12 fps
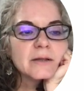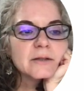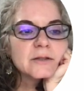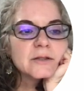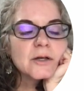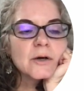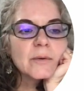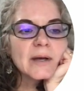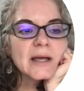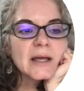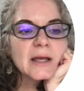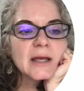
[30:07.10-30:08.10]
So
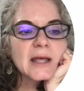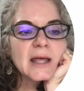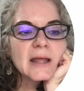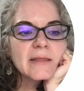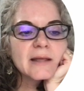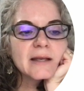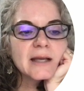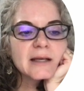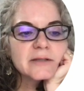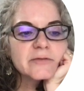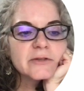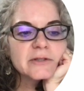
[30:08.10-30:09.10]
in the
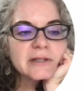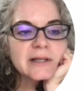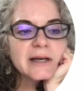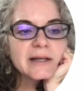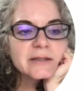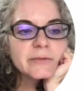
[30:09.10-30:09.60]
next few slides,